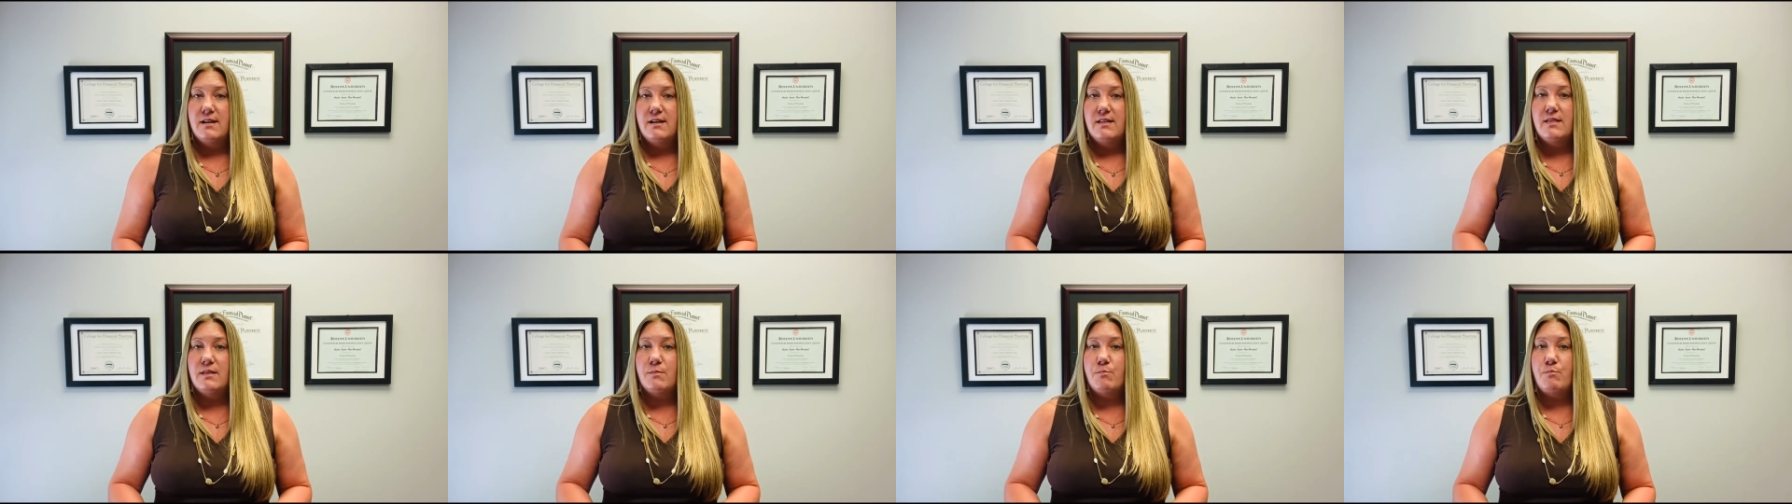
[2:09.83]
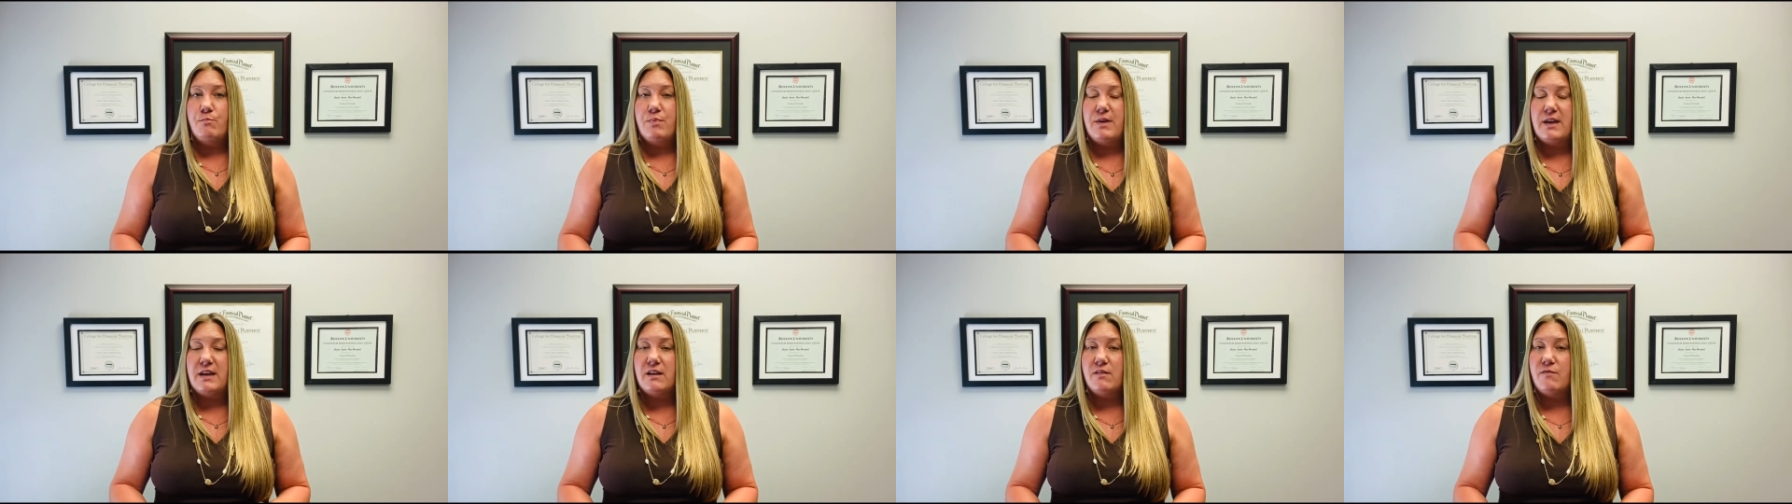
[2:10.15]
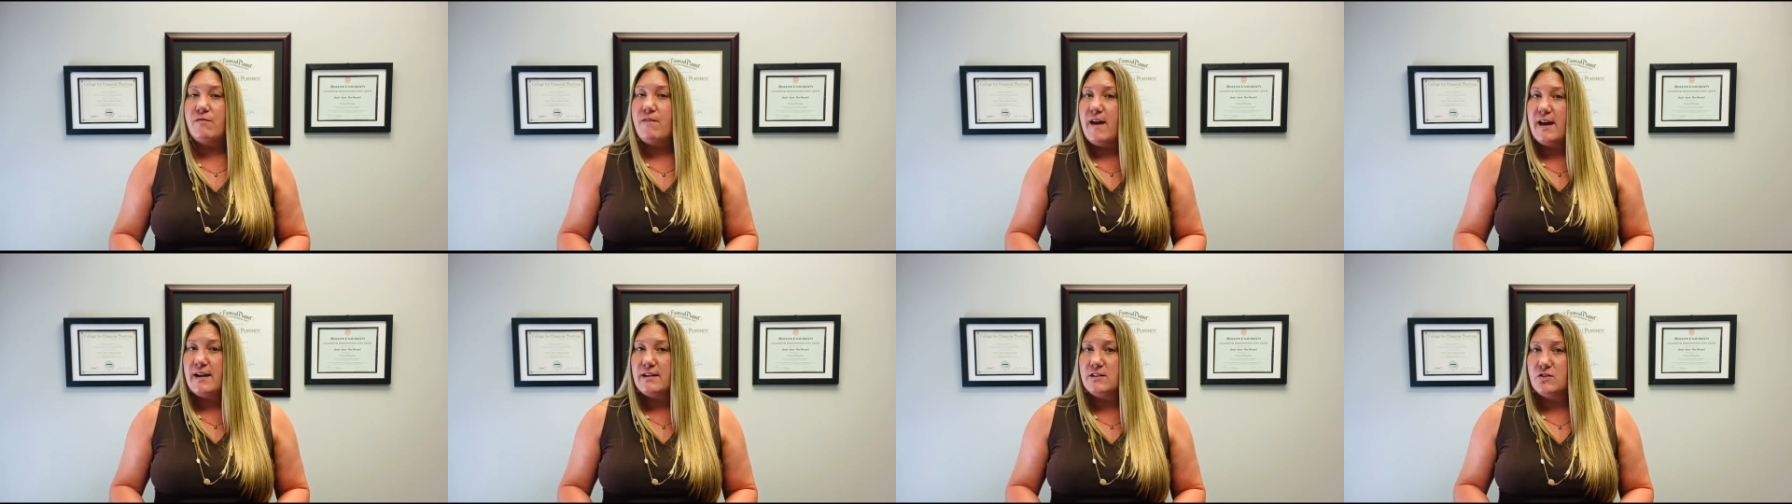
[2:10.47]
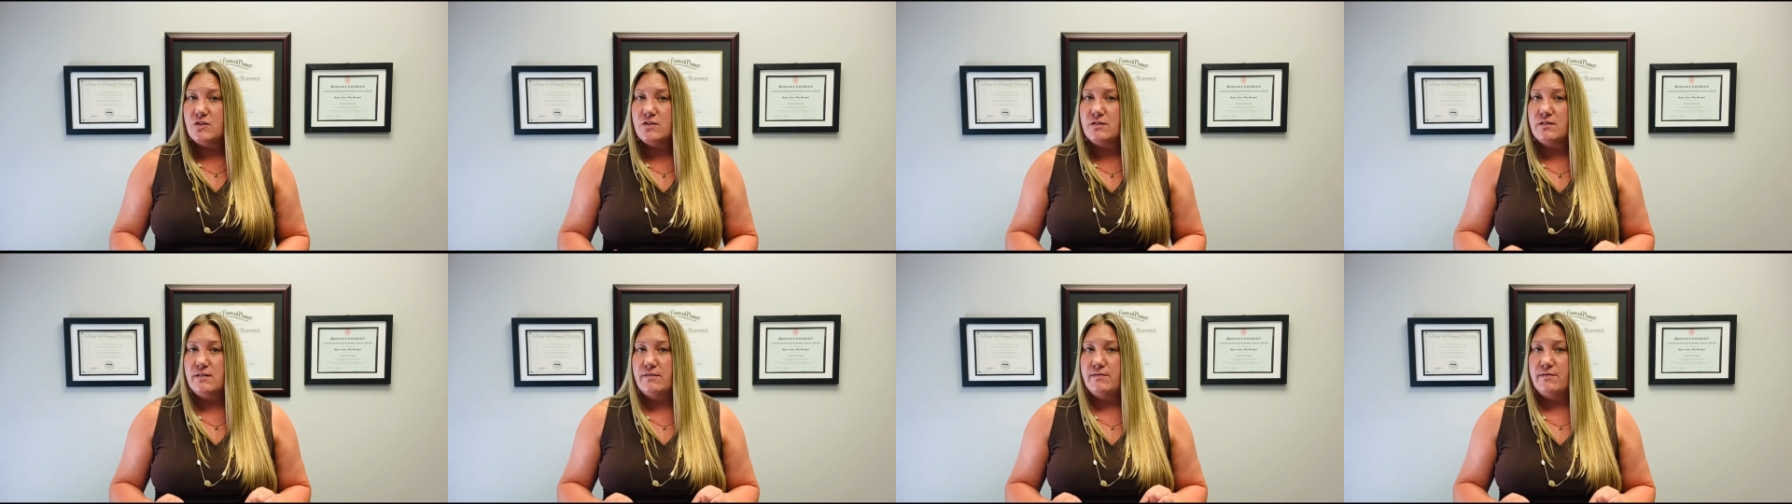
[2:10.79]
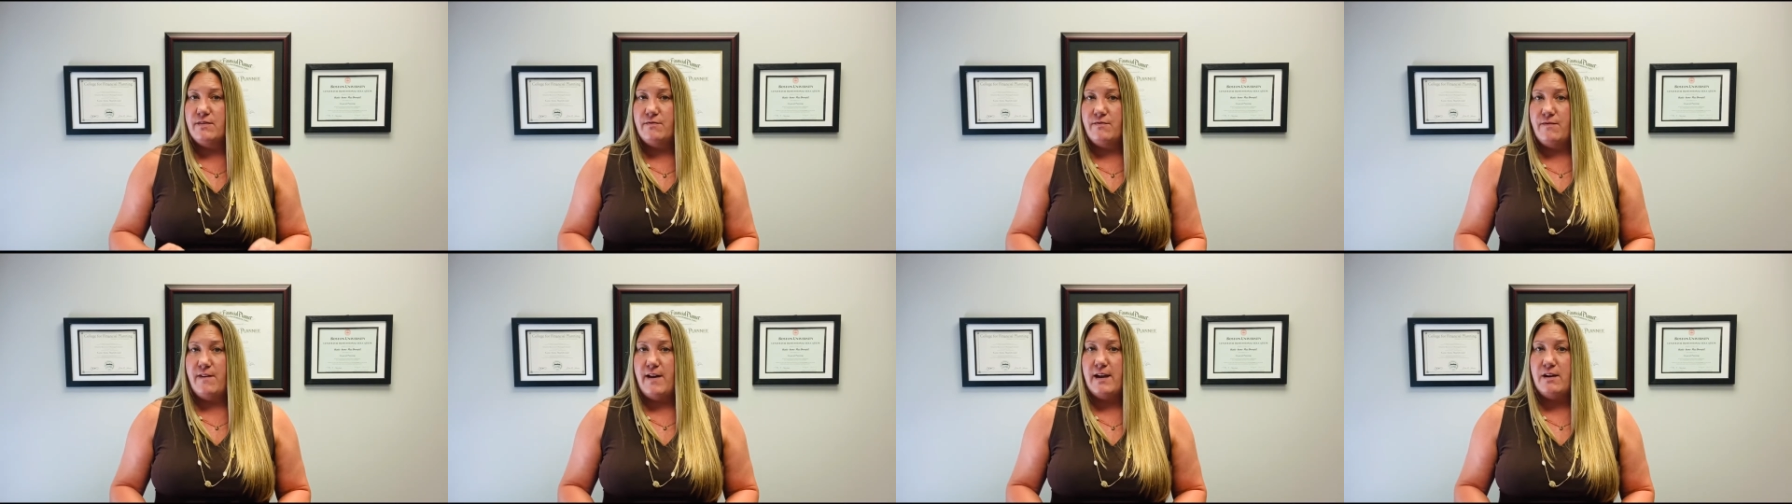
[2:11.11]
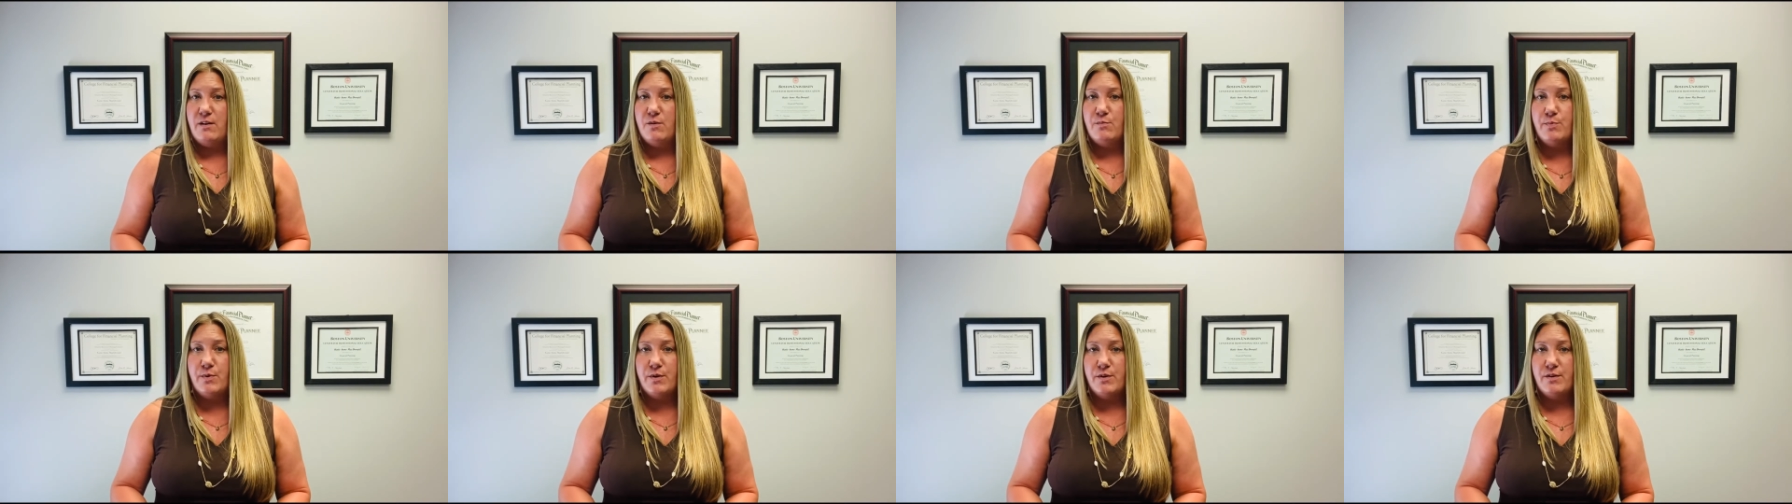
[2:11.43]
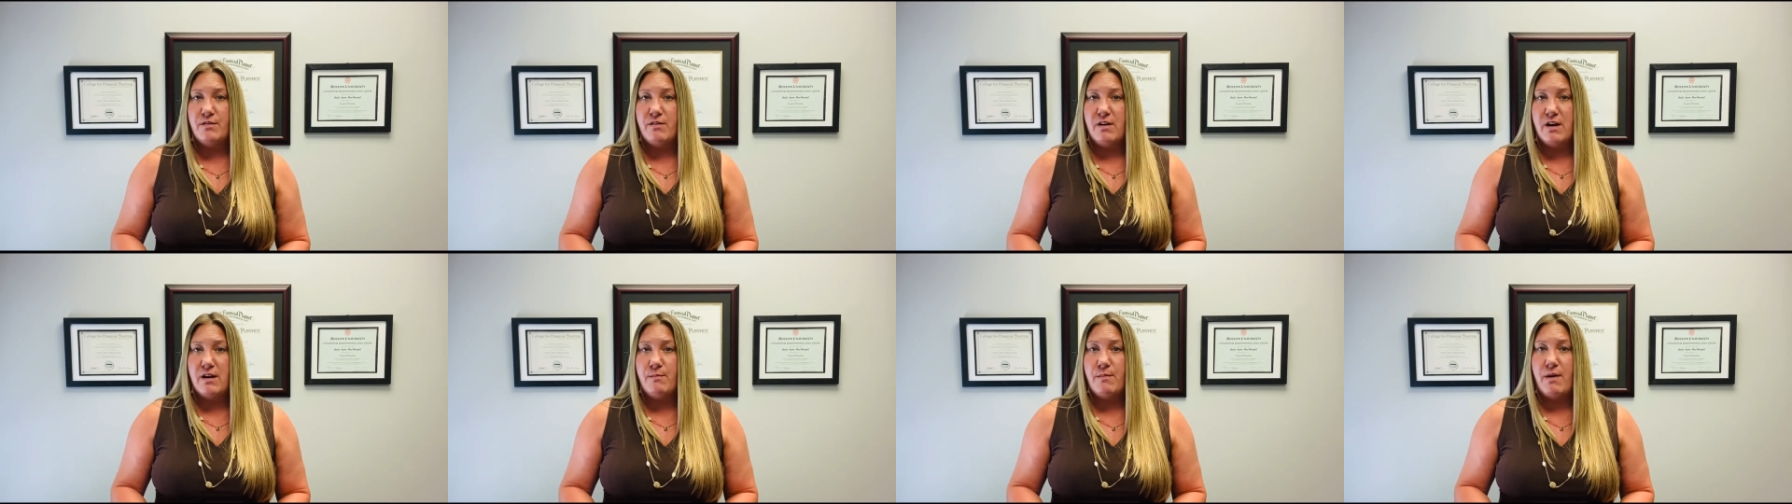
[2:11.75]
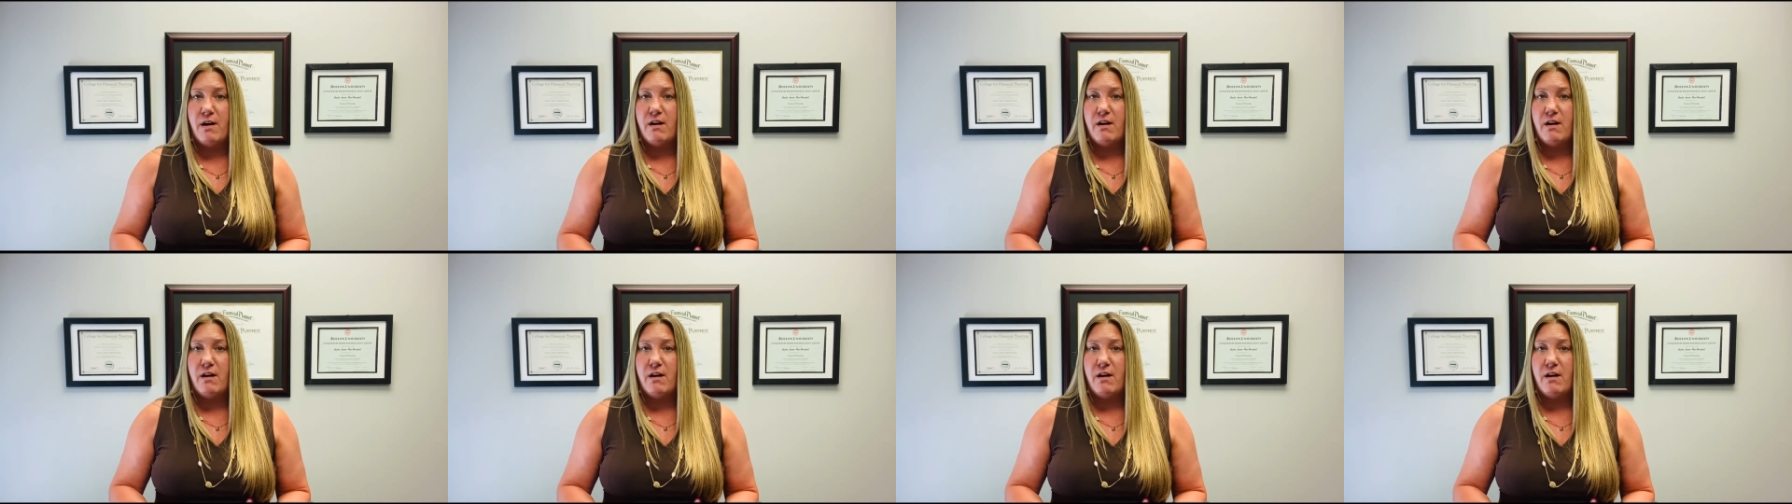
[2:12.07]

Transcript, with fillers: The big factors of the fire program